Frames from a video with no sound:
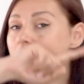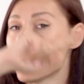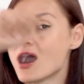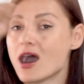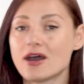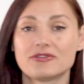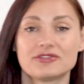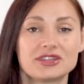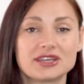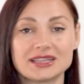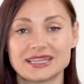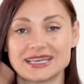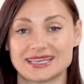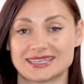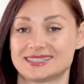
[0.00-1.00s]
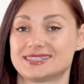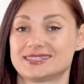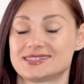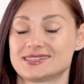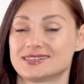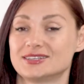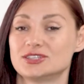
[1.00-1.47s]
of the
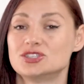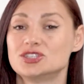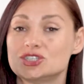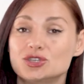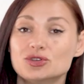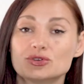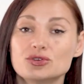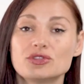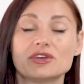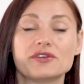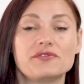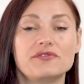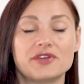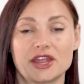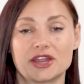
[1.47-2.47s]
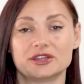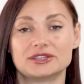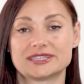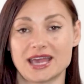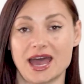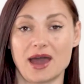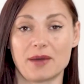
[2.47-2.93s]
list, to the very
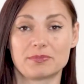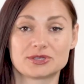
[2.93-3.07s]
top.